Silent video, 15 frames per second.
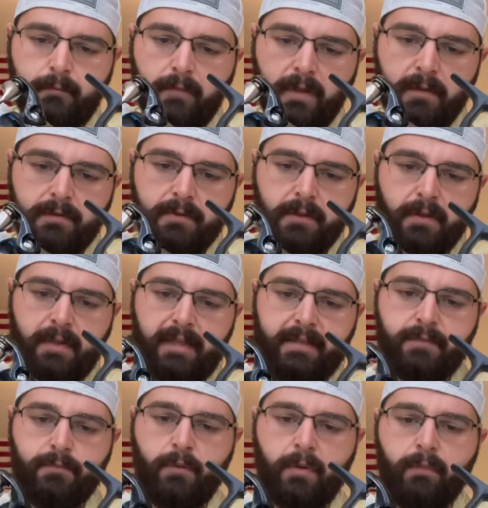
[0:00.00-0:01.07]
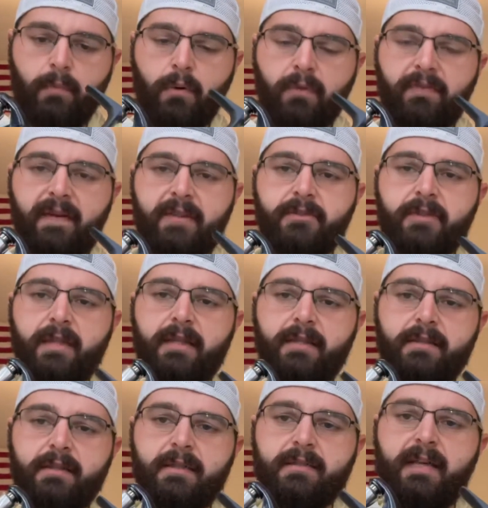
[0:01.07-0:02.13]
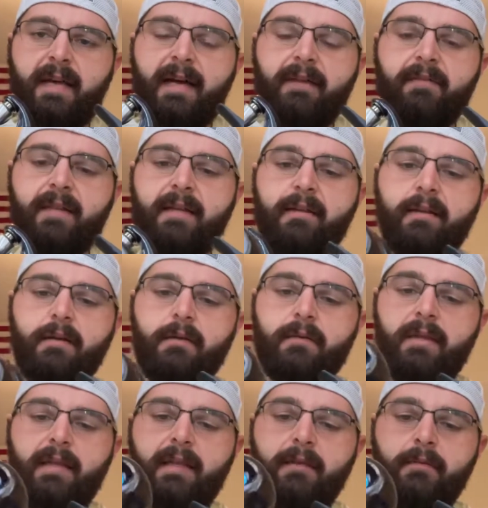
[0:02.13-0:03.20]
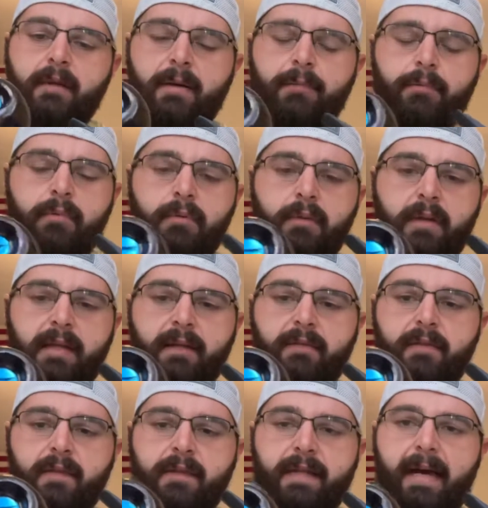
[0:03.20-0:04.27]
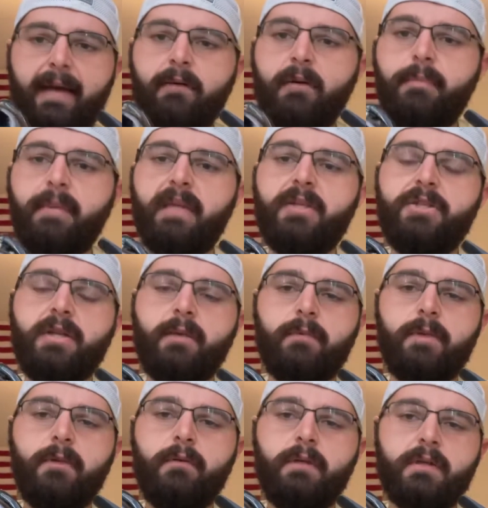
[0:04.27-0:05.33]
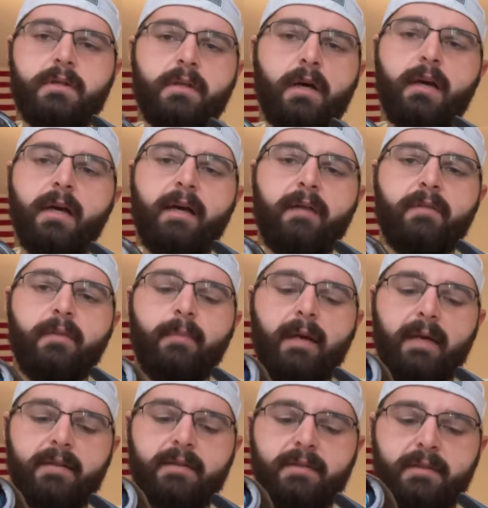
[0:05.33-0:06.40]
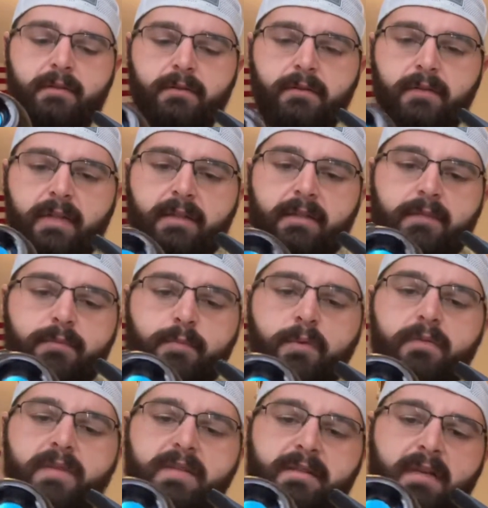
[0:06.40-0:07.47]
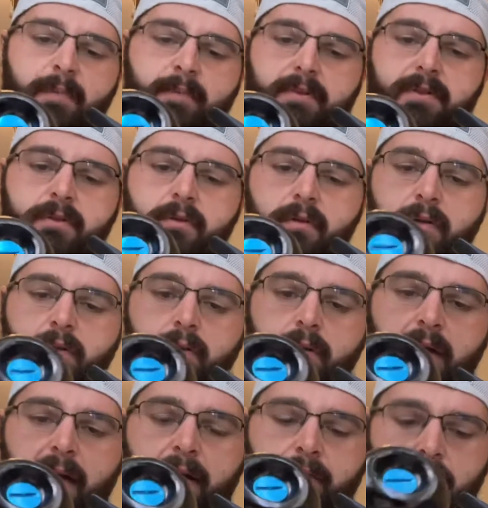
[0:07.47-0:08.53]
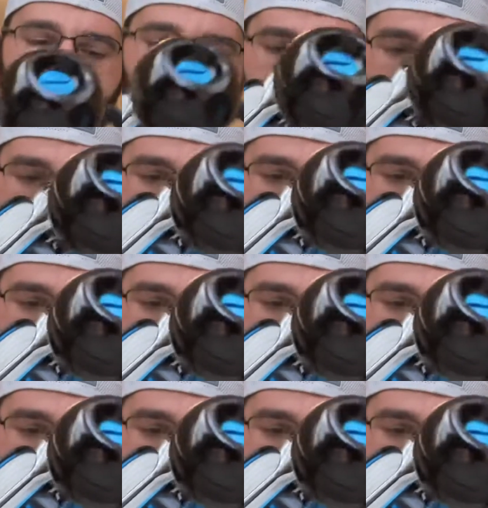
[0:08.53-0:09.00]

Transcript: So that's one more feature that this does have, that I believe the Daiwa BGMQ does not have the mag seal, so that does move this up into a little higher